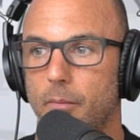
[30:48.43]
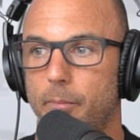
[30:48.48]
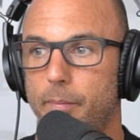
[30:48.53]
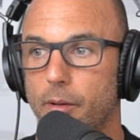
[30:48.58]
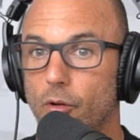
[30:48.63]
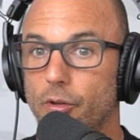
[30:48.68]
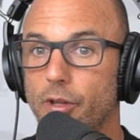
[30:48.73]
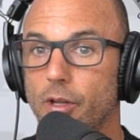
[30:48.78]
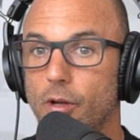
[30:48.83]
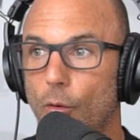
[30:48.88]

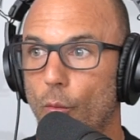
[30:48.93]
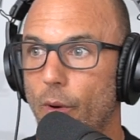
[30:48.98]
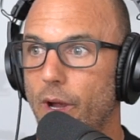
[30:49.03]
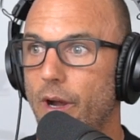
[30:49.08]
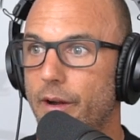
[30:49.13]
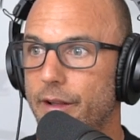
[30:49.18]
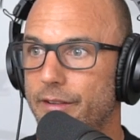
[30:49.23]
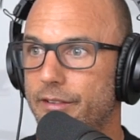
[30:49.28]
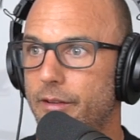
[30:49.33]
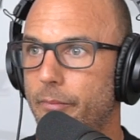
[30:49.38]
building
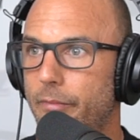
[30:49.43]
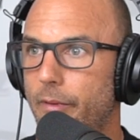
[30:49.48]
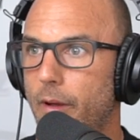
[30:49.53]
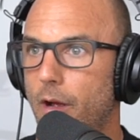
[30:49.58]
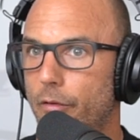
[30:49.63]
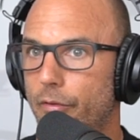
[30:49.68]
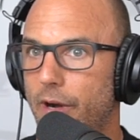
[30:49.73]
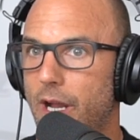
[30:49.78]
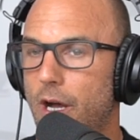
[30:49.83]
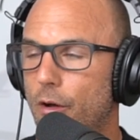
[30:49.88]
awareness
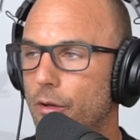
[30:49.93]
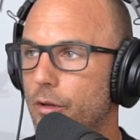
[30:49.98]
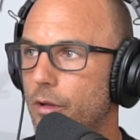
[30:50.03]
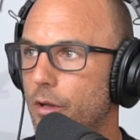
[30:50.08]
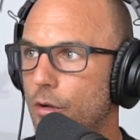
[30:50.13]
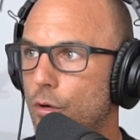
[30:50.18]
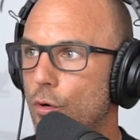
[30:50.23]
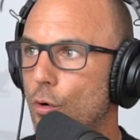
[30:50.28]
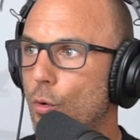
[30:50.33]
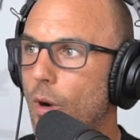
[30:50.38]
around
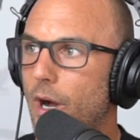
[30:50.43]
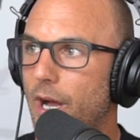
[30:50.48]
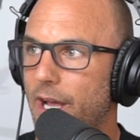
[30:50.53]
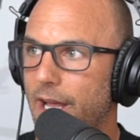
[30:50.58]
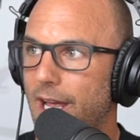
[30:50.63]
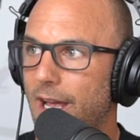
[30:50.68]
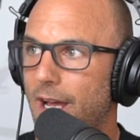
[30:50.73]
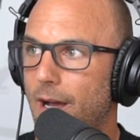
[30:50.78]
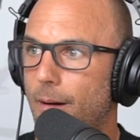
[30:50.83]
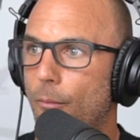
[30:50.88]
who i
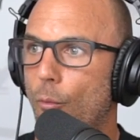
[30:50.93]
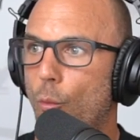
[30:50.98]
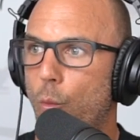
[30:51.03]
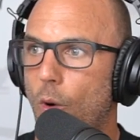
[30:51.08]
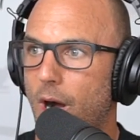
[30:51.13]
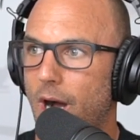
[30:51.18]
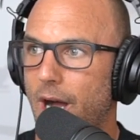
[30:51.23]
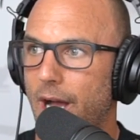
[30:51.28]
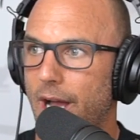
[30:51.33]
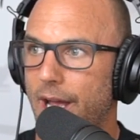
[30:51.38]
am
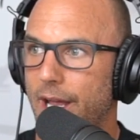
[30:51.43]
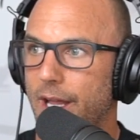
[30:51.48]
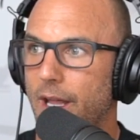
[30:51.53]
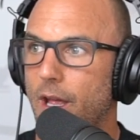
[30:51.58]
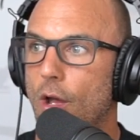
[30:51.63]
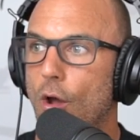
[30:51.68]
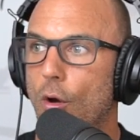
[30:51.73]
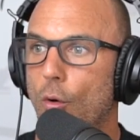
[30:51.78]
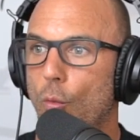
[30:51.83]
why